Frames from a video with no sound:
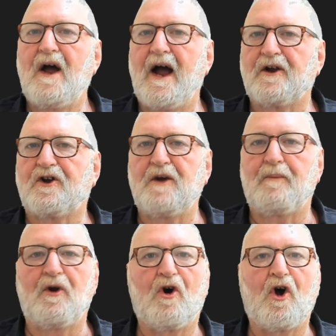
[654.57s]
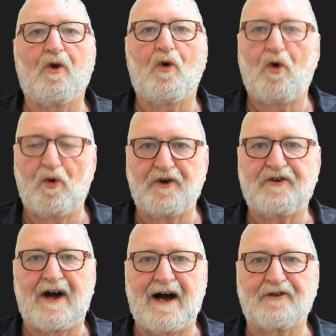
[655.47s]
and keep an eye on all your
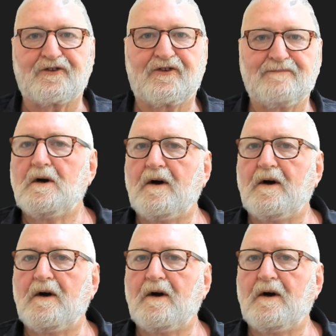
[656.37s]
tasks.